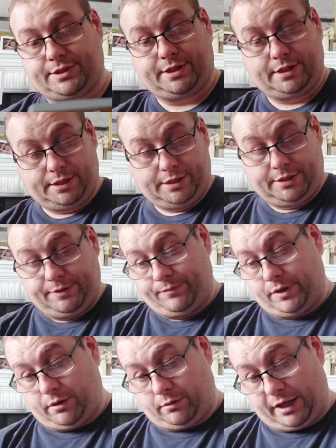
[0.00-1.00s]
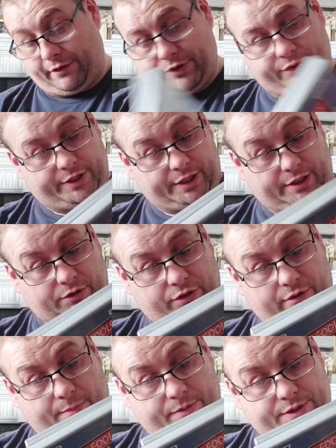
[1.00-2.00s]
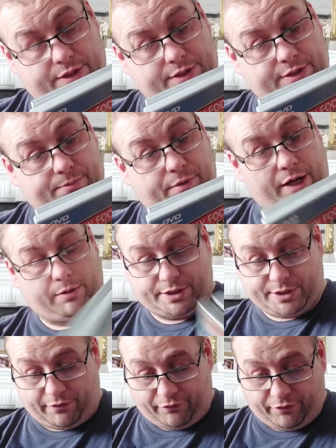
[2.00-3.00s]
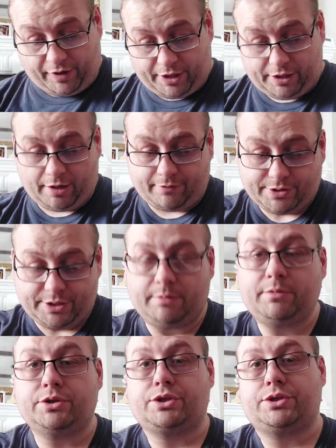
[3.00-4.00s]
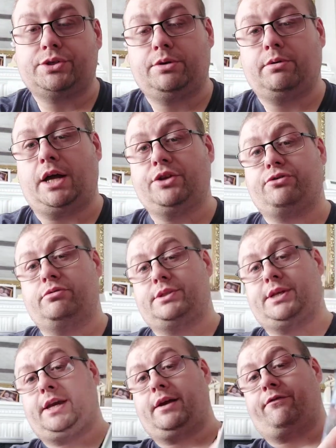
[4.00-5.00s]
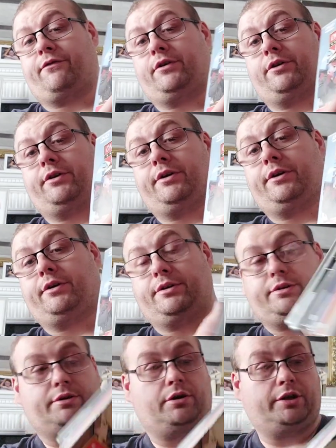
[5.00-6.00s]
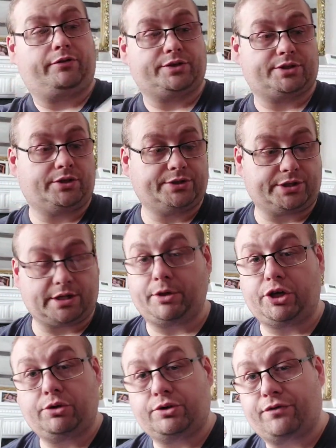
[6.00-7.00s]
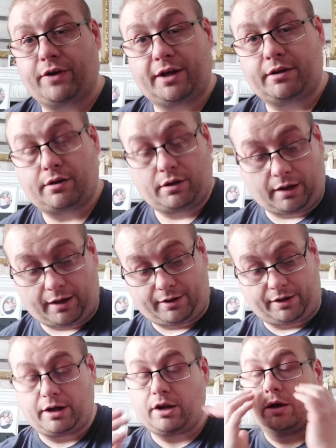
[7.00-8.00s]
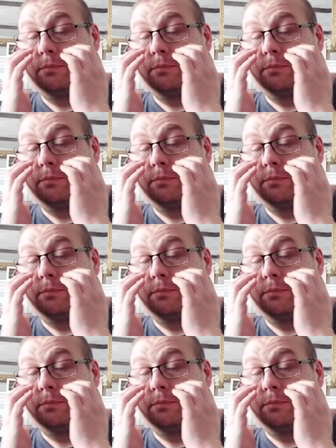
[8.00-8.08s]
So whatever the other episodes, but anyway, so thank you ever so much to Andrew Tate for Only Fools and Horses. I'm a huge fan. You